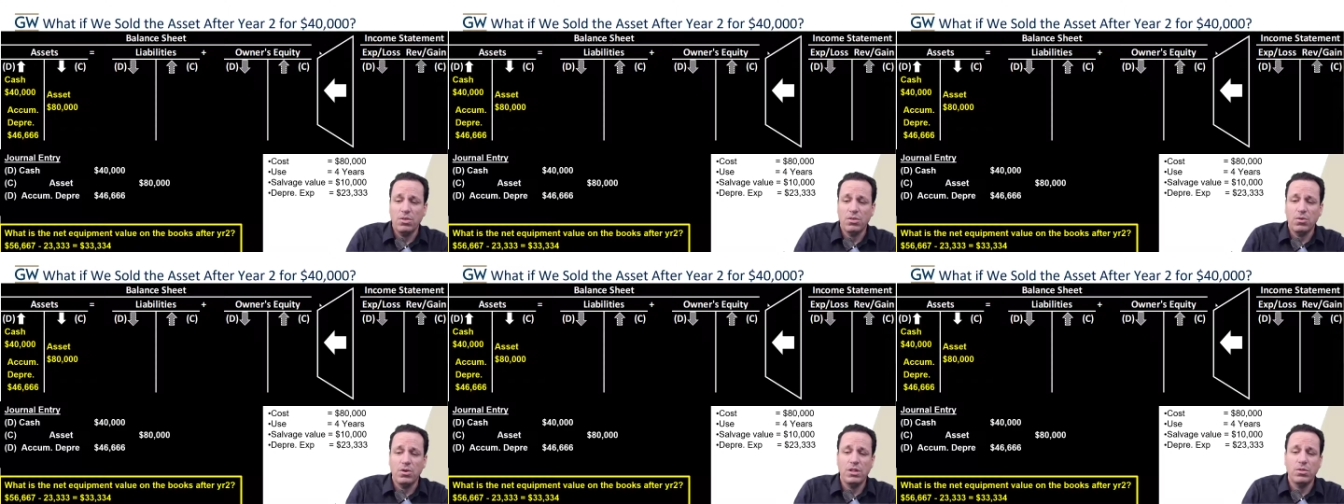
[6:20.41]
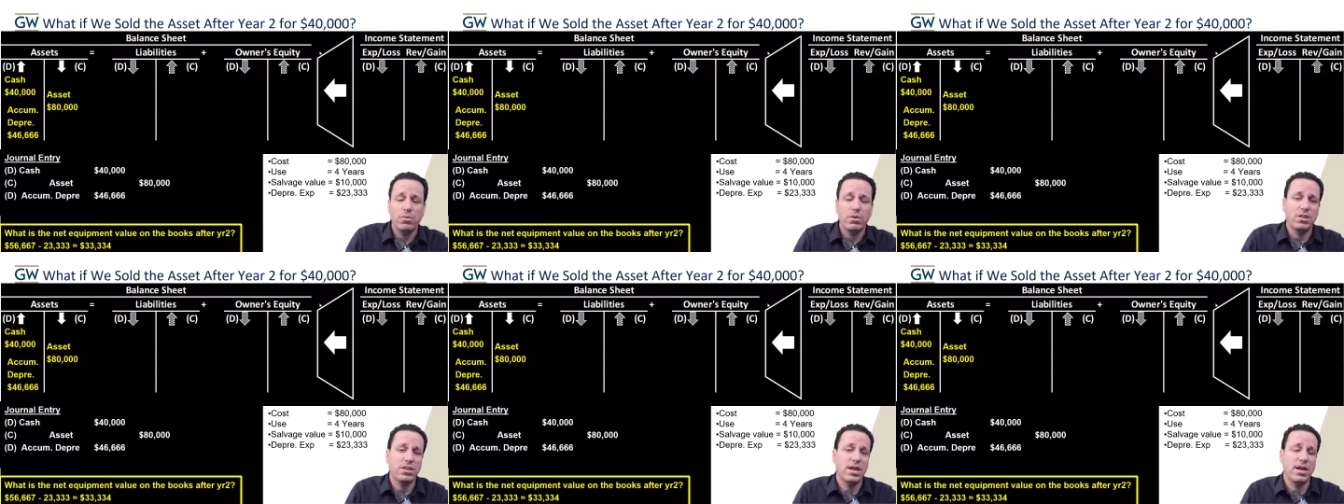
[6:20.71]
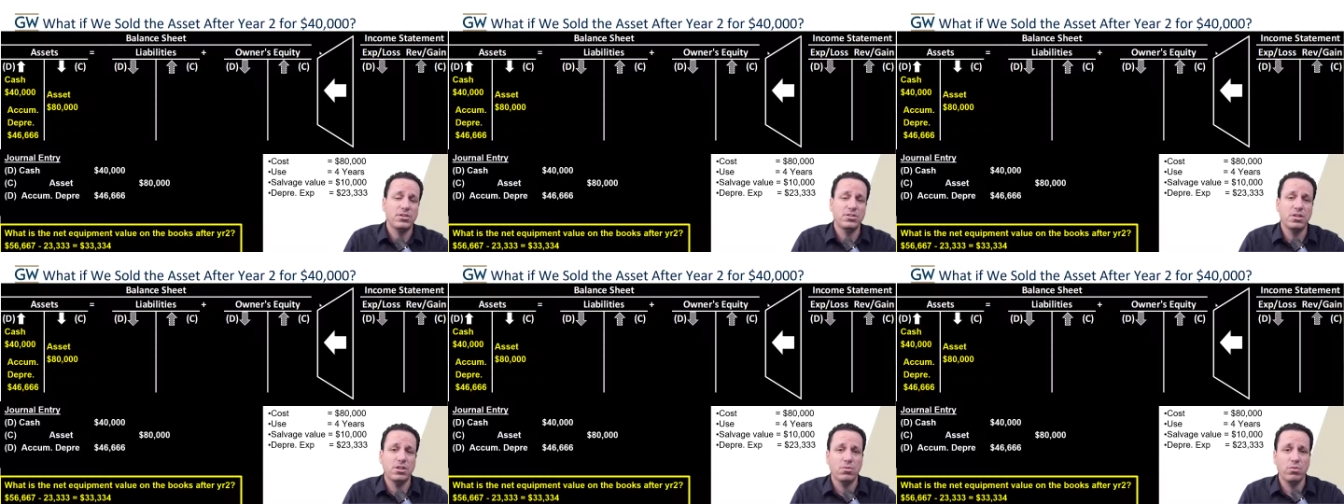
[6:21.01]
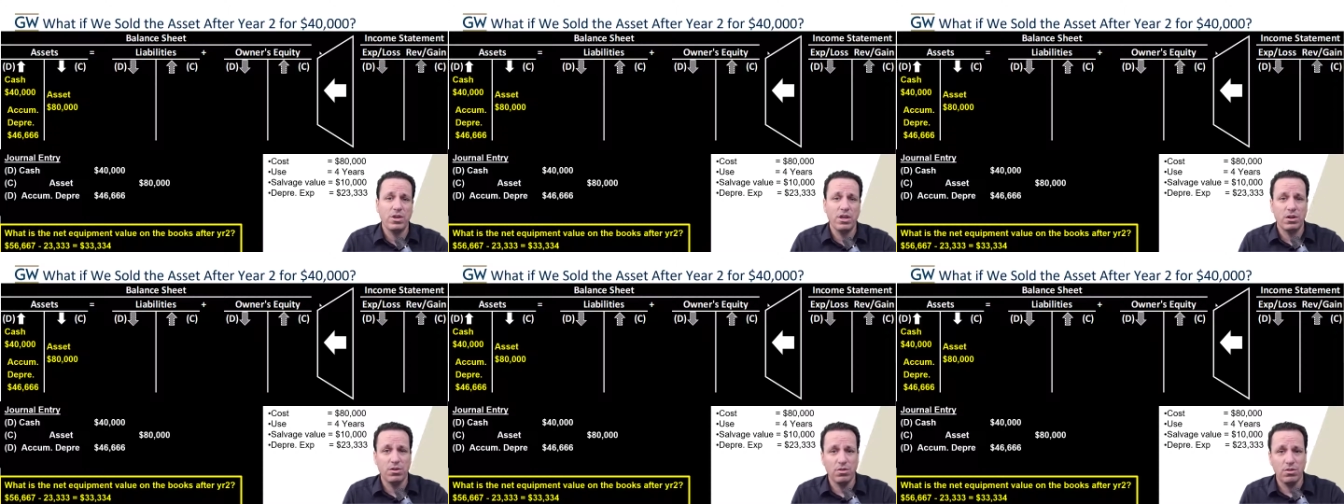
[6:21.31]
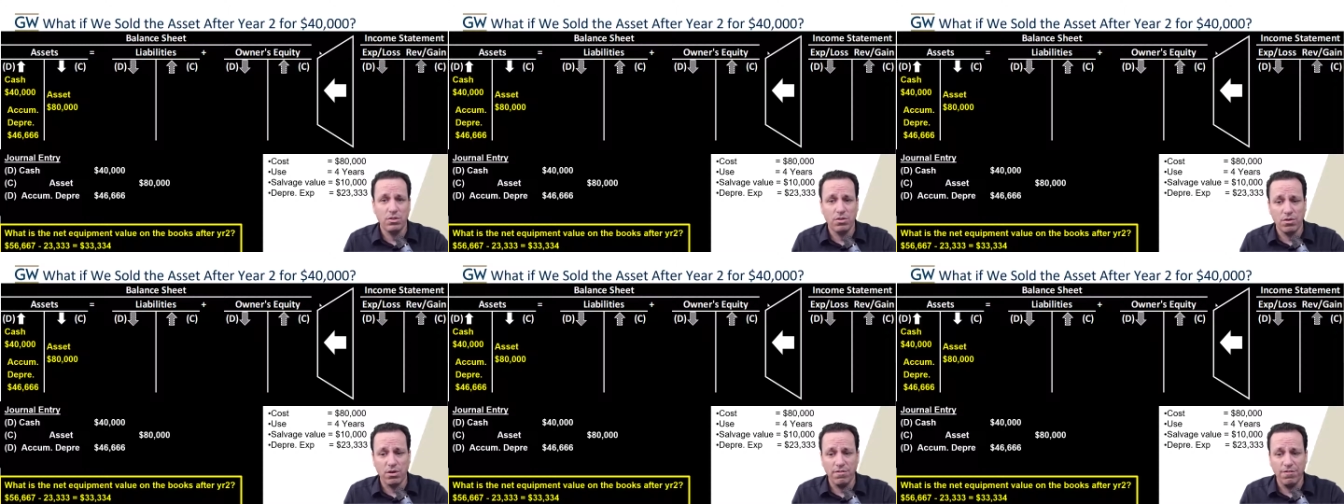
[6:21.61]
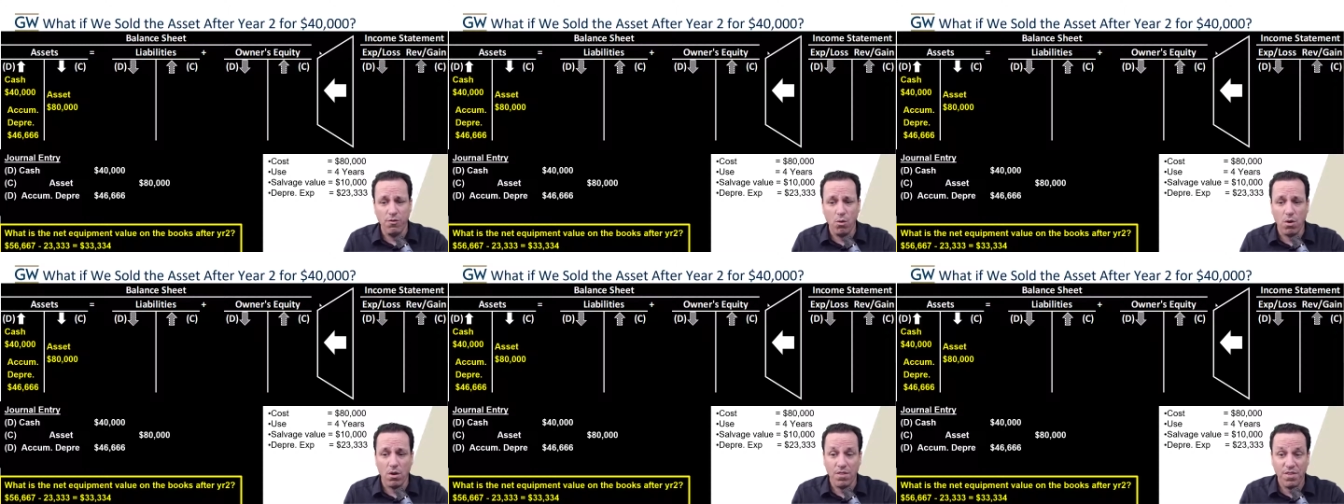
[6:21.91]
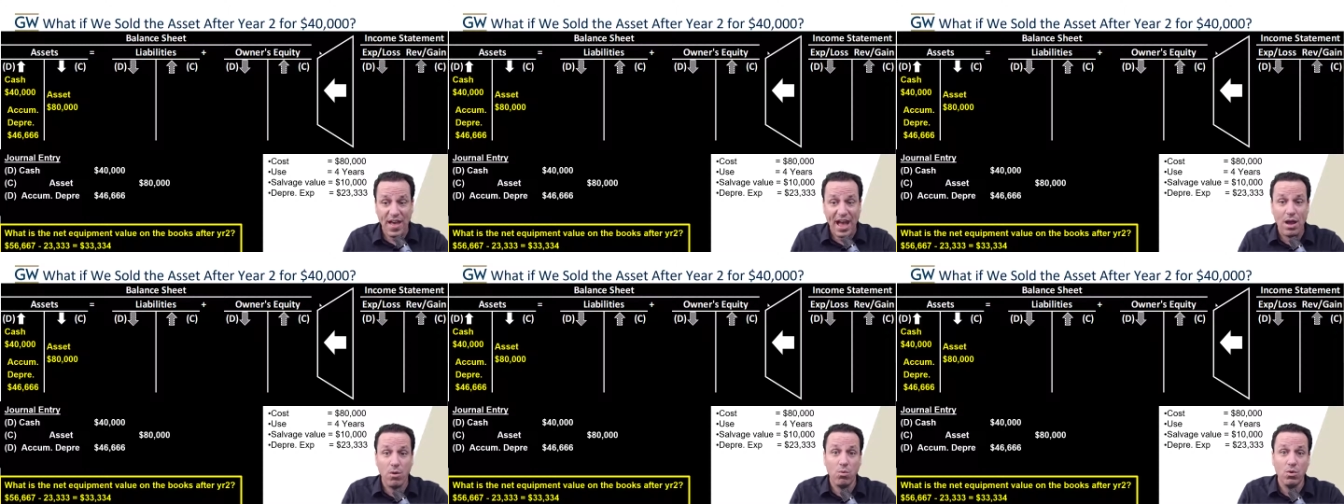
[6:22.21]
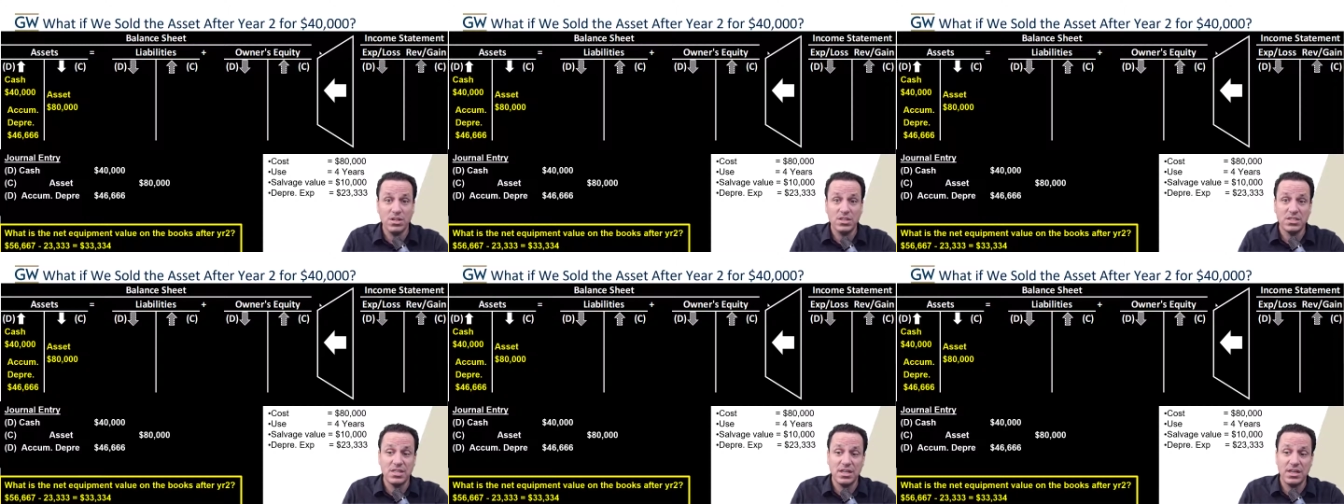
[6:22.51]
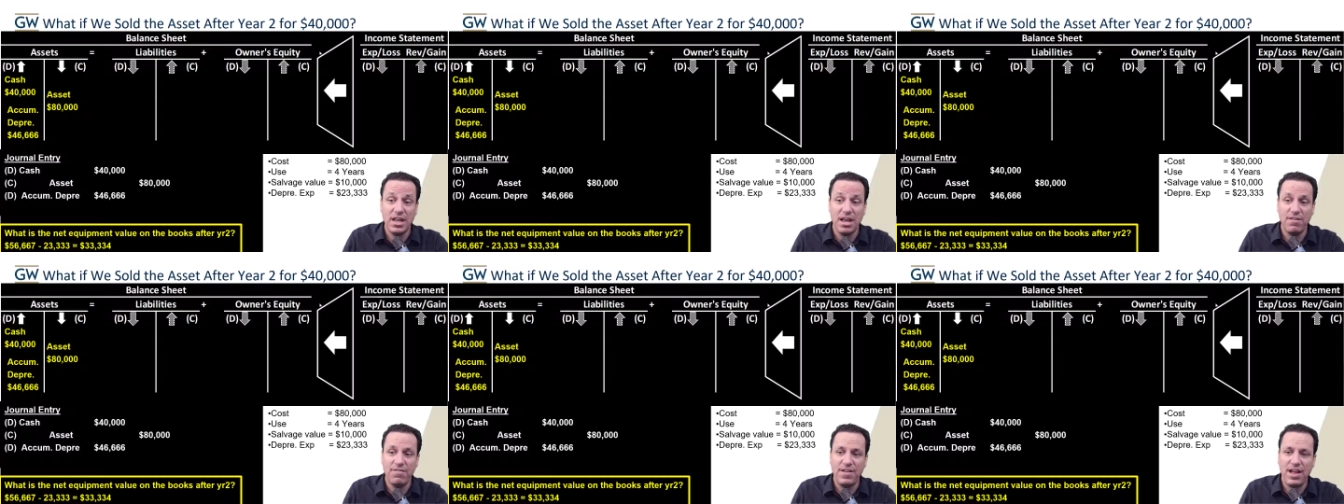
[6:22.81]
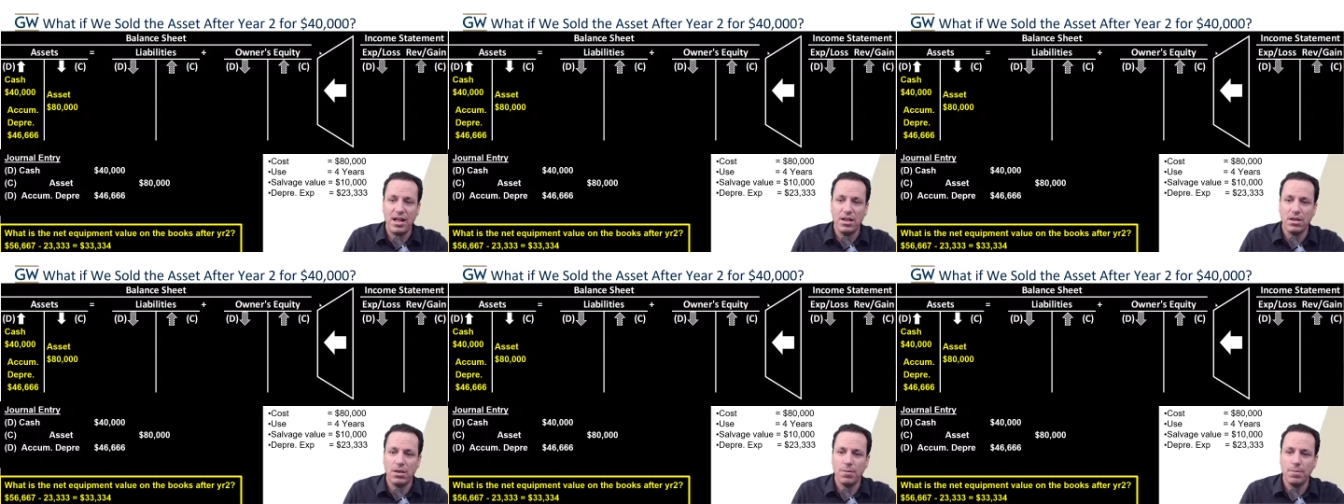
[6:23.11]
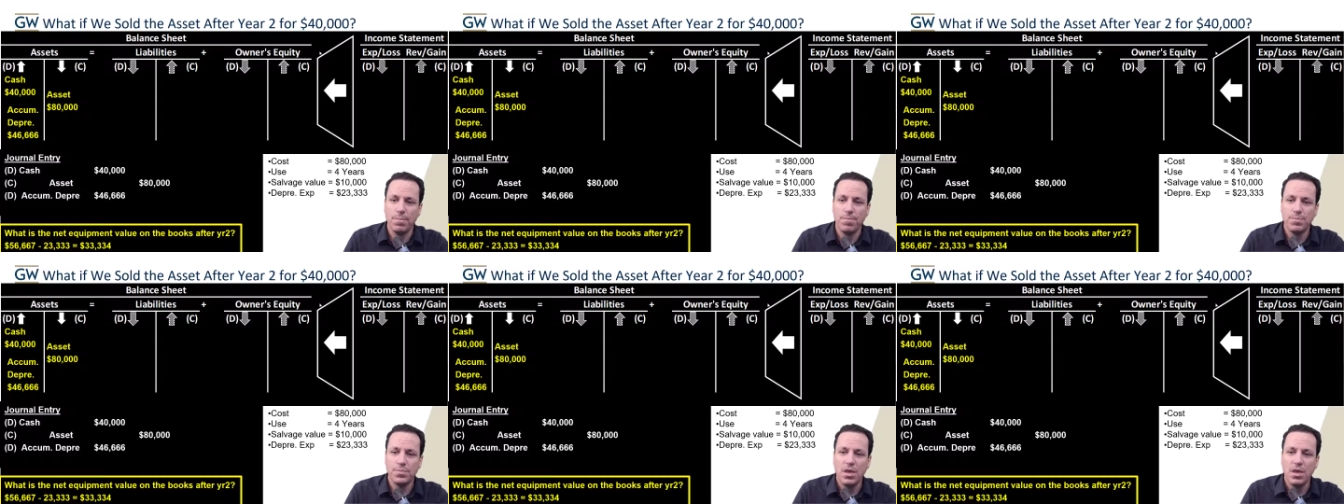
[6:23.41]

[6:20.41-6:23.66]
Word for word: 33,334. That was the net value.